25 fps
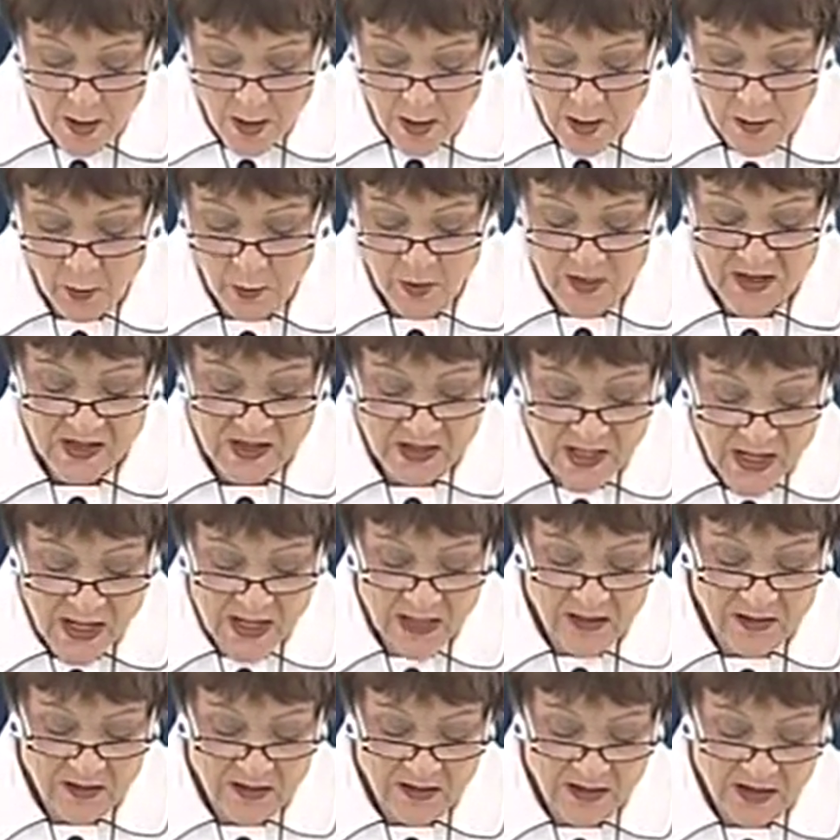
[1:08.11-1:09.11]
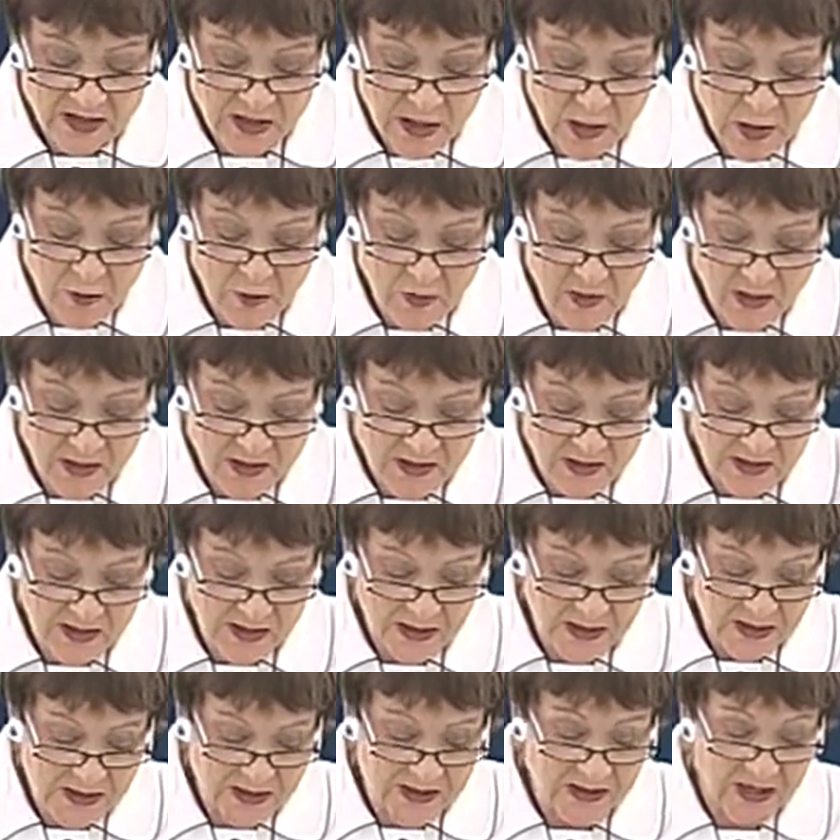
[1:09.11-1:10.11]
And we're saying that Serbia's
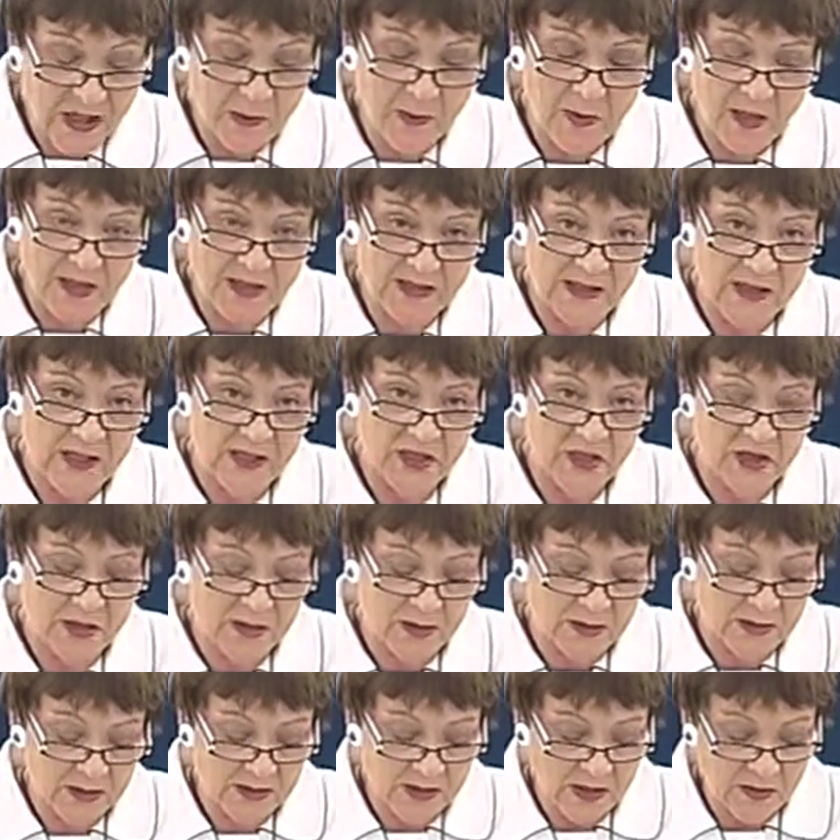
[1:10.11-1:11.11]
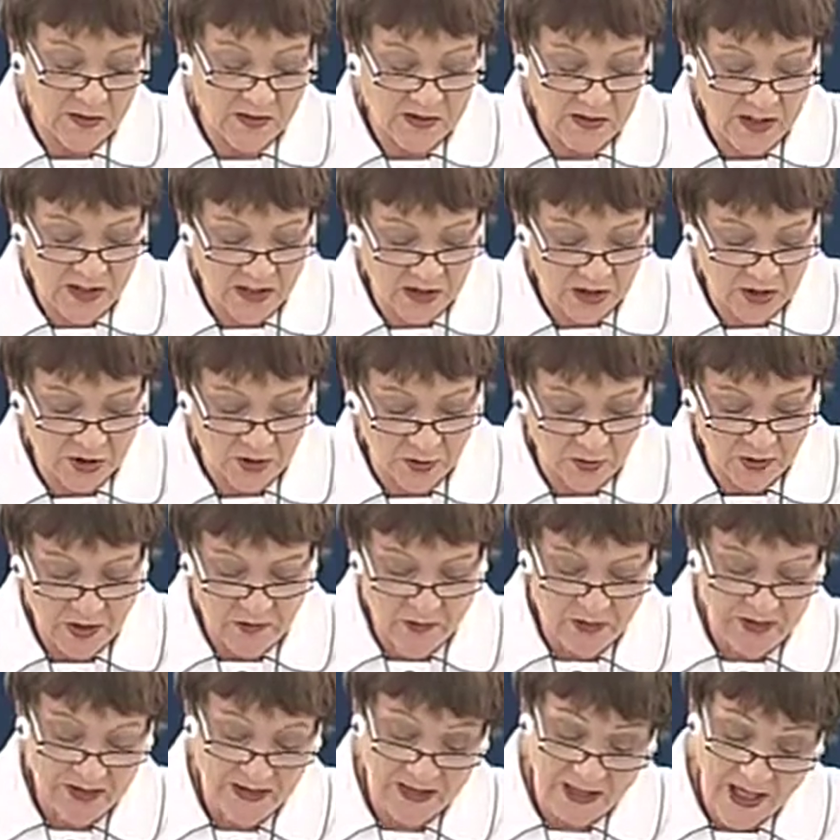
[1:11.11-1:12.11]
stabilisation and association
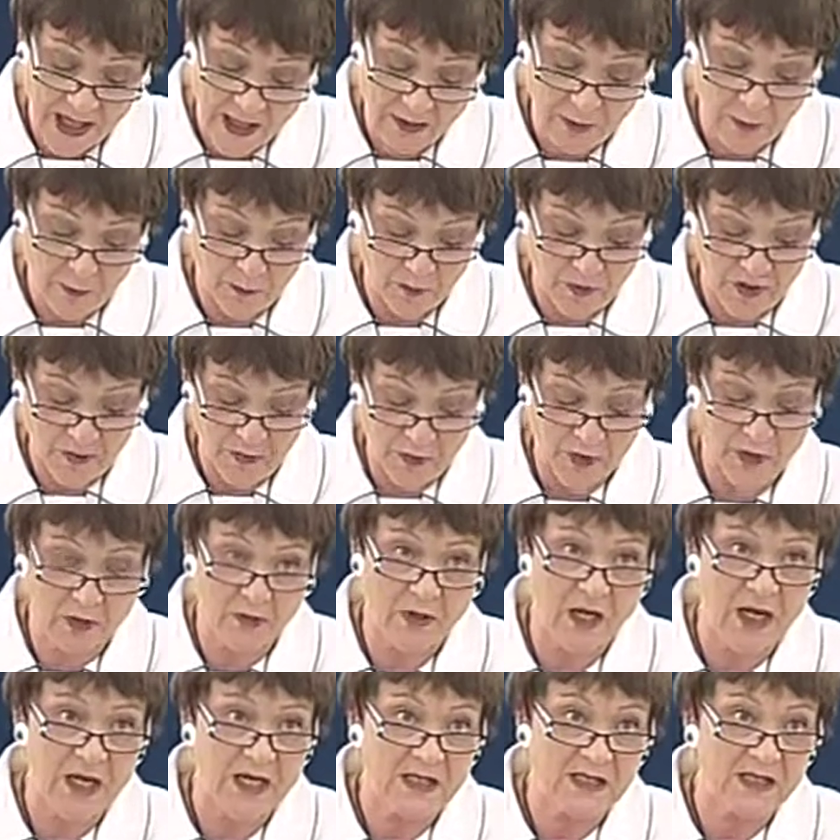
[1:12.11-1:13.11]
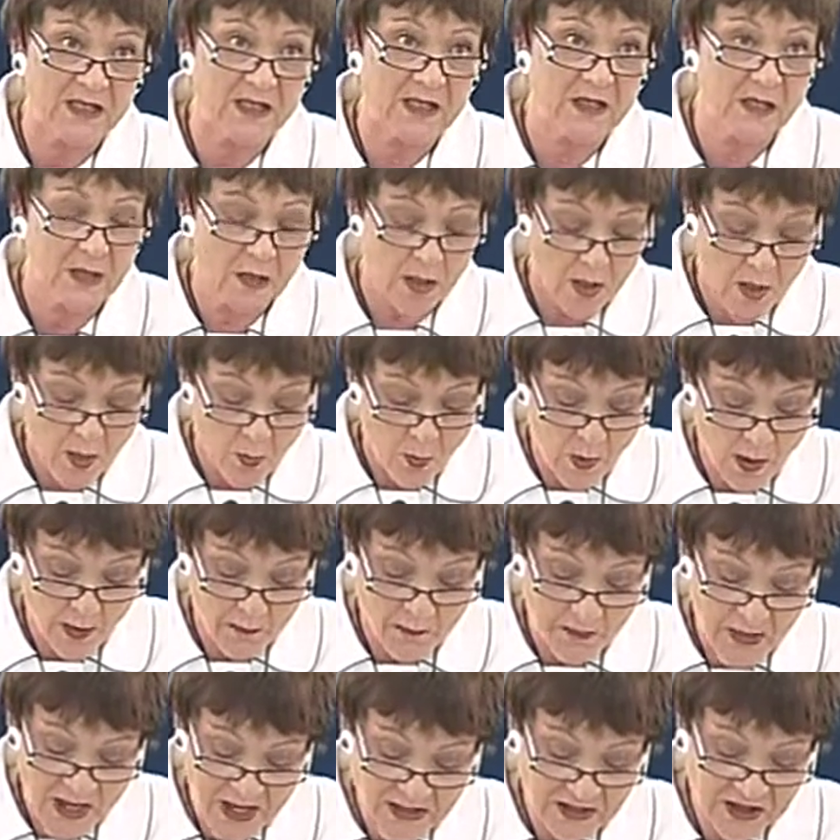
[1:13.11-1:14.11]
agreement cannot be progressed, while
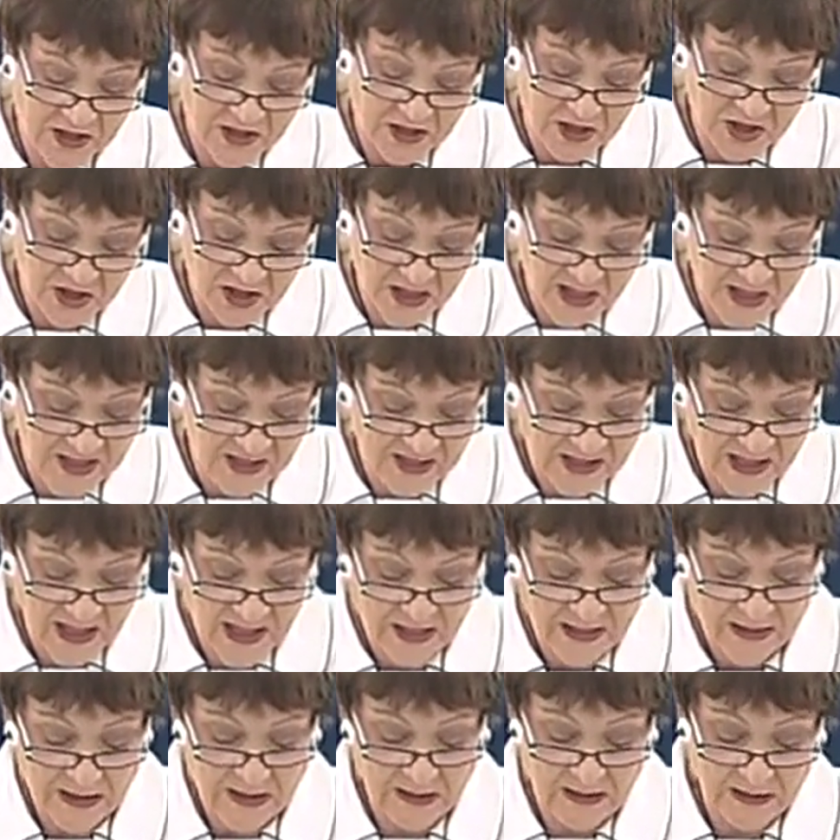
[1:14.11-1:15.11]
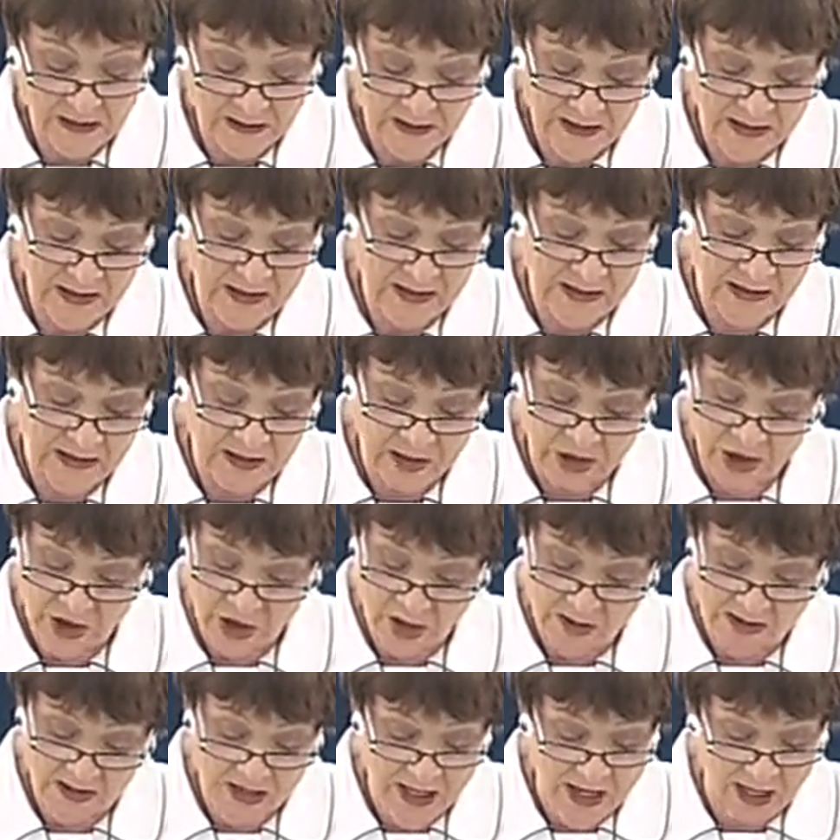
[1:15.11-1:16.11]
Mladic stays hidden, since it
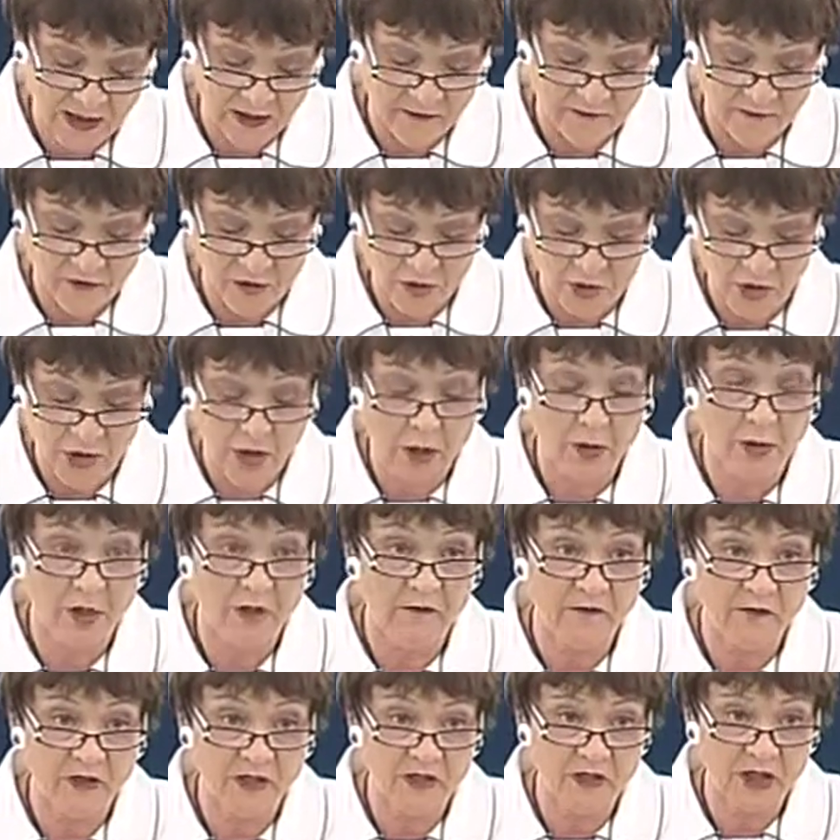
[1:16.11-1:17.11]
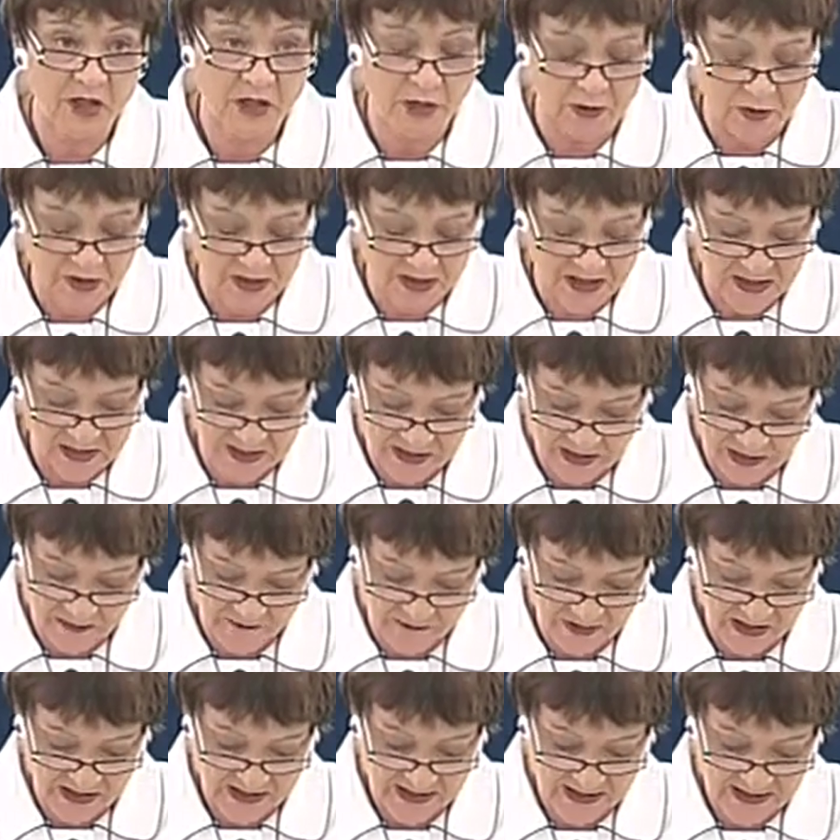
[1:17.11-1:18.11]
shows lack of control over the security
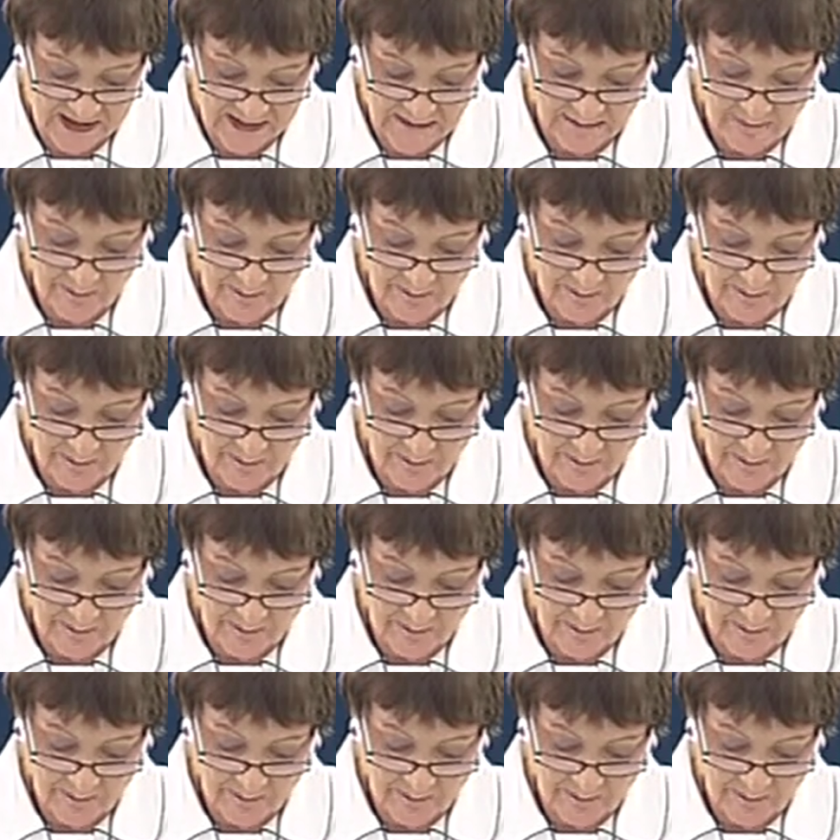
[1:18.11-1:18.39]
services.